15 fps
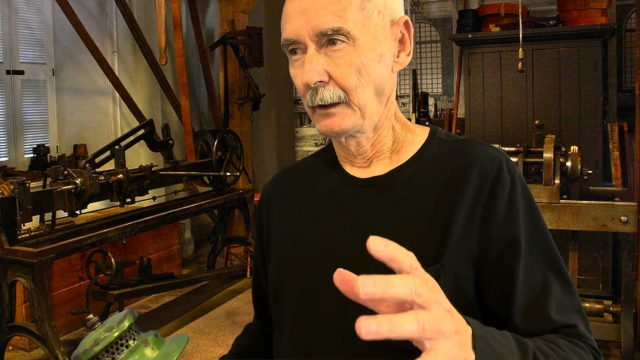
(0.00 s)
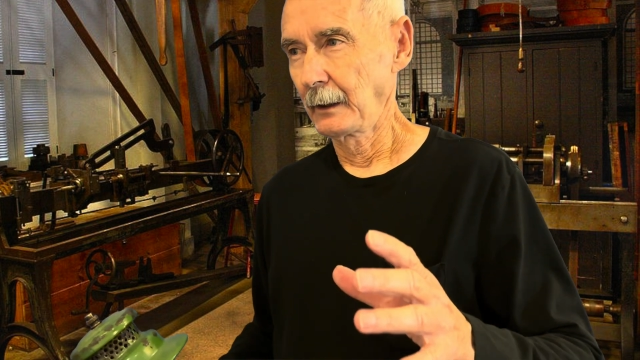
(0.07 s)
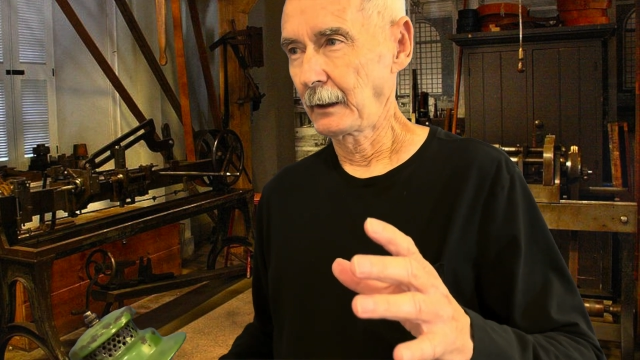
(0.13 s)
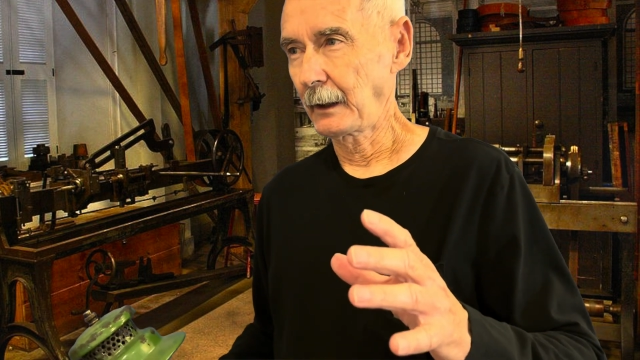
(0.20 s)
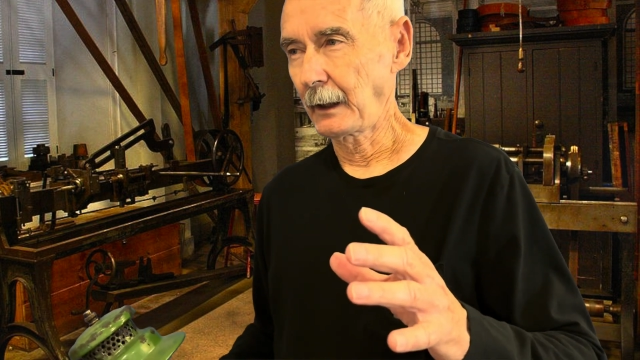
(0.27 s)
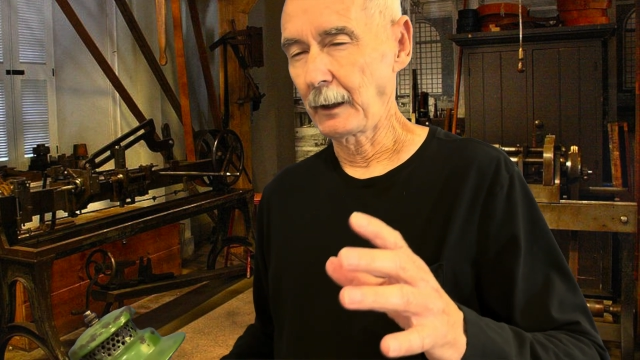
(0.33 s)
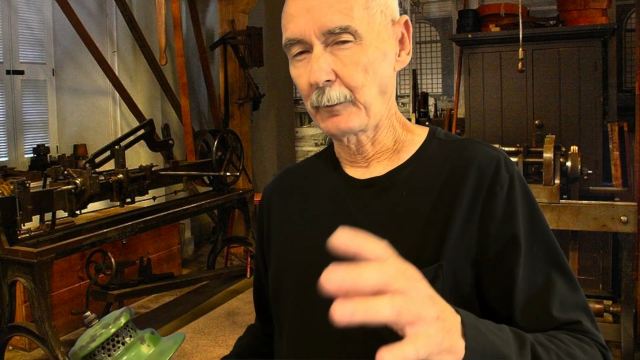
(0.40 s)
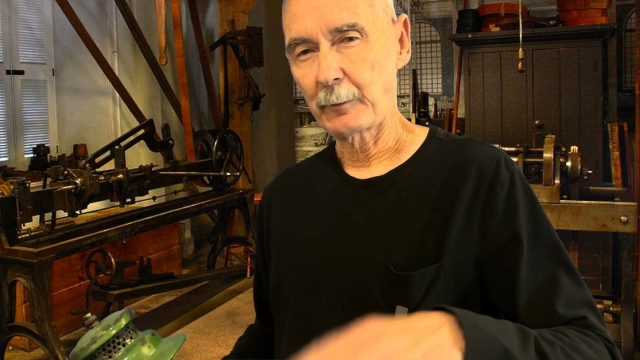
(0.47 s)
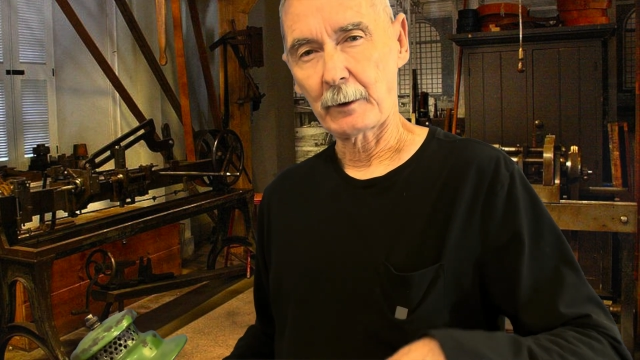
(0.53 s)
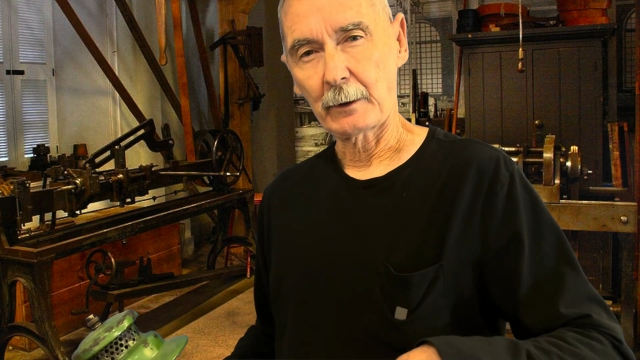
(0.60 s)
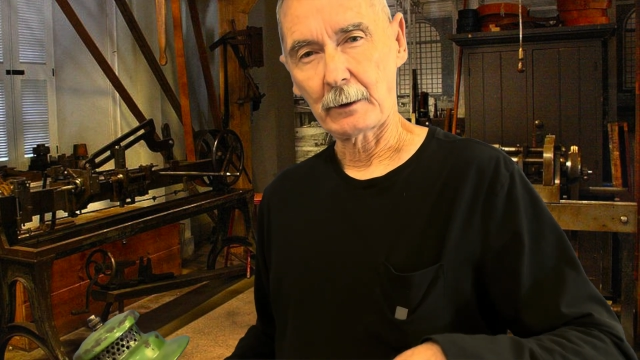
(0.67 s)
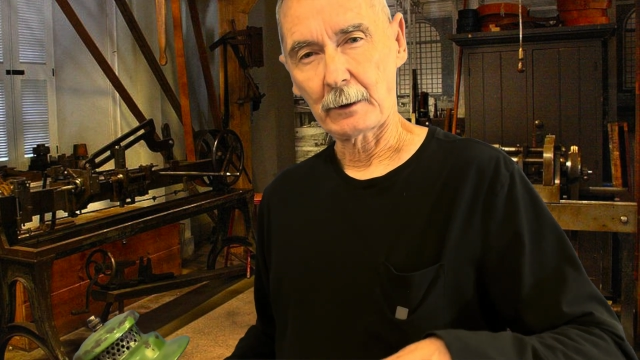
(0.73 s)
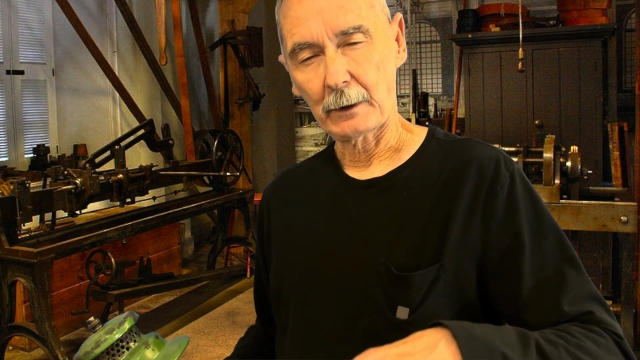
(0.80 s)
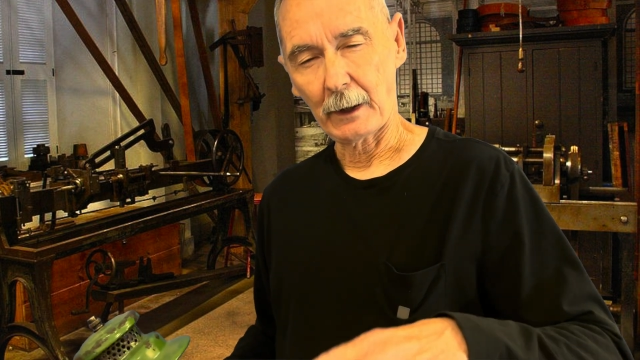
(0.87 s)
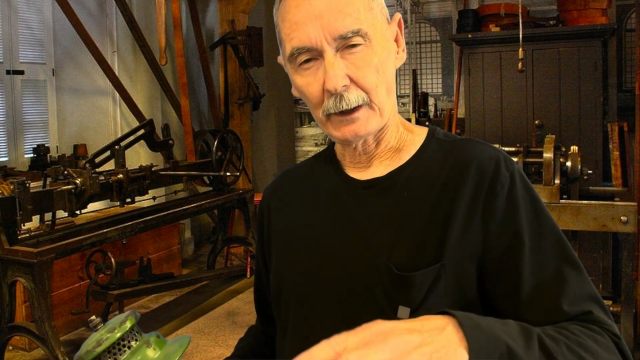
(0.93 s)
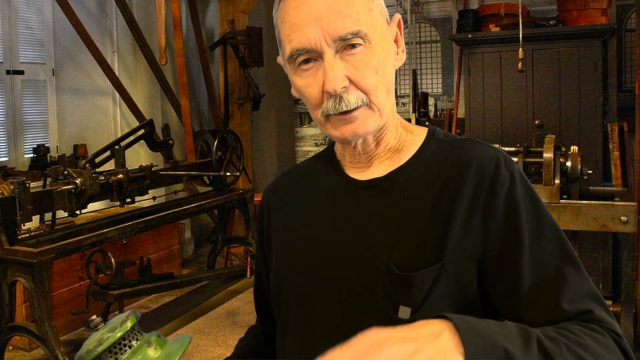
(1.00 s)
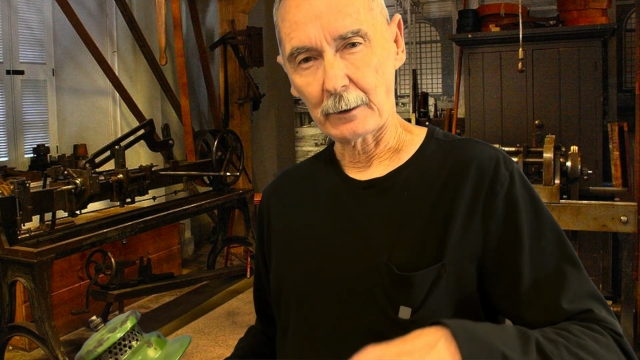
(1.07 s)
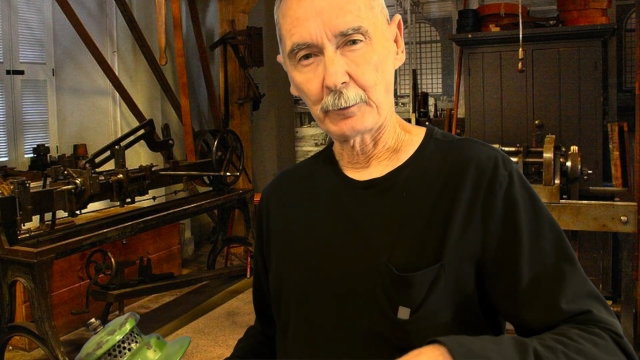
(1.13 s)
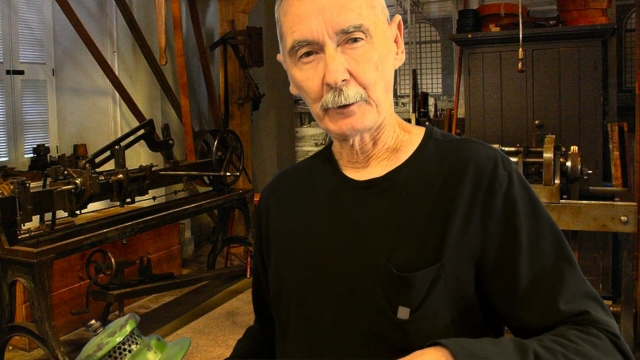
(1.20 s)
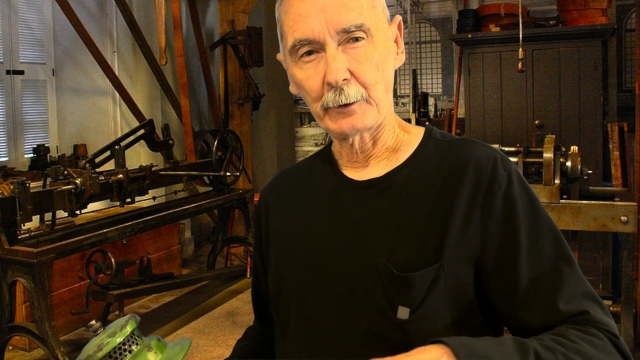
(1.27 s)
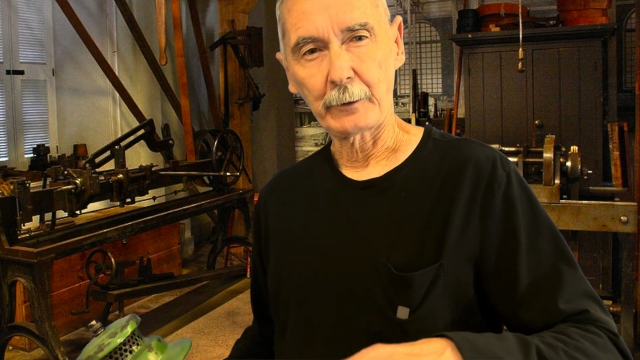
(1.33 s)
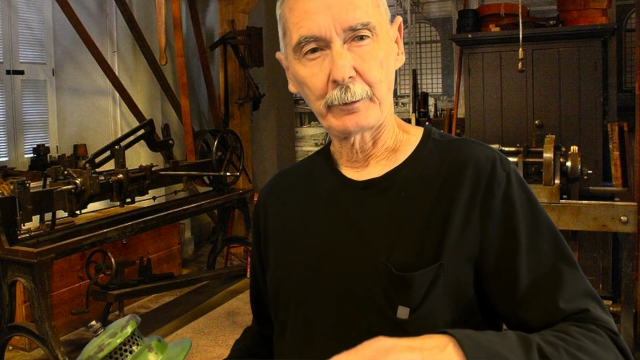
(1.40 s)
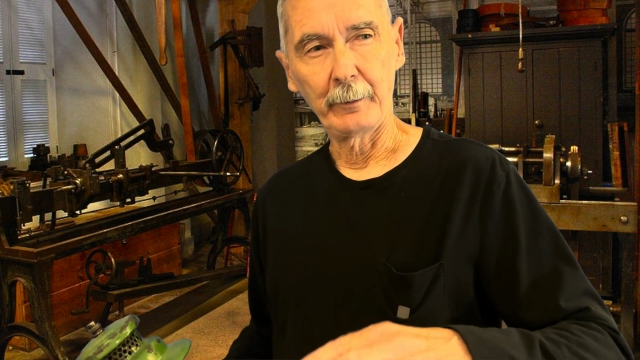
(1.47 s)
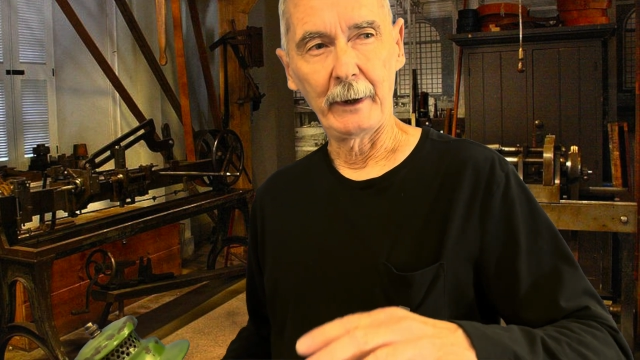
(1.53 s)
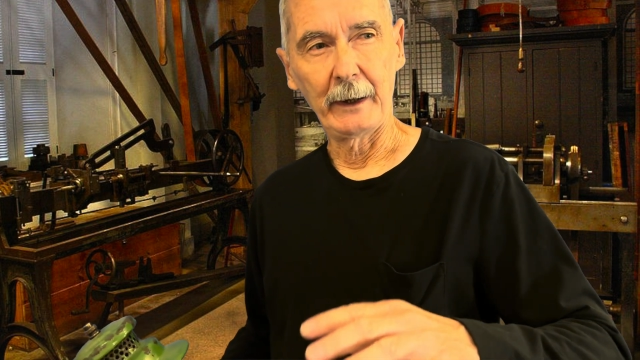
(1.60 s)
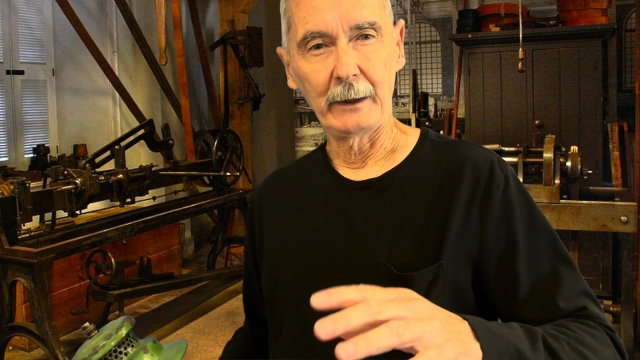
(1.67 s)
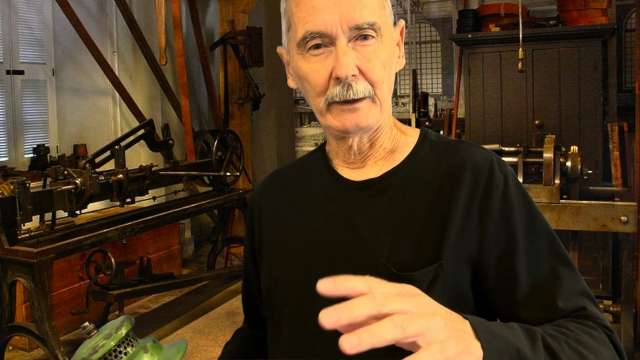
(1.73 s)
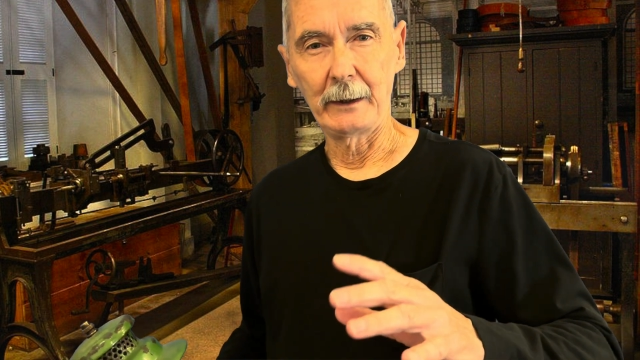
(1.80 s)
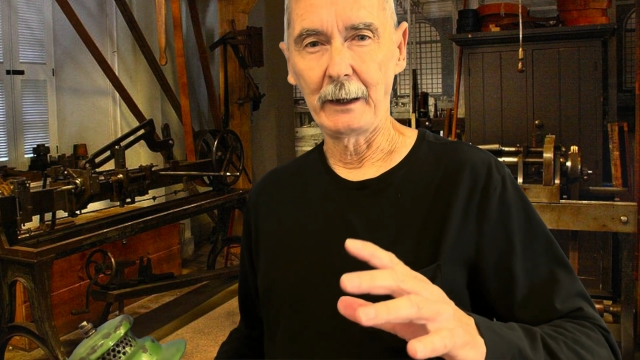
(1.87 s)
collectibles, but